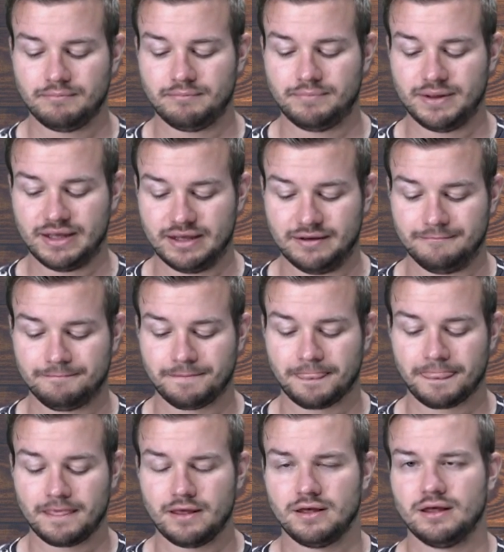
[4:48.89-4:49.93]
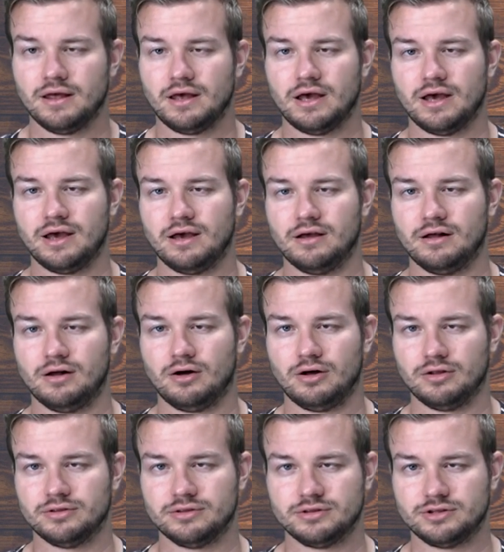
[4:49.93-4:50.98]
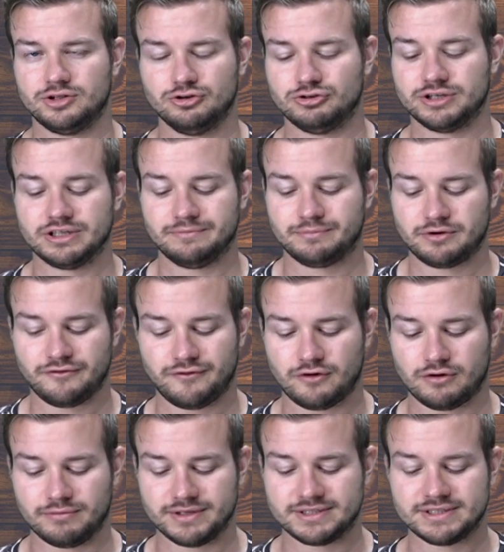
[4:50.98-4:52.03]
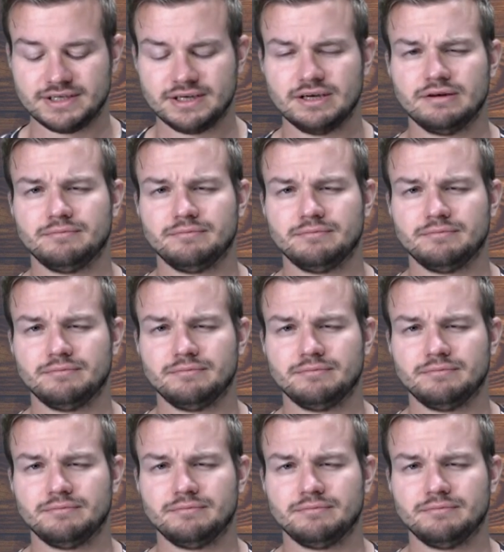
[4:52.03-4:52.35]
be during the performance,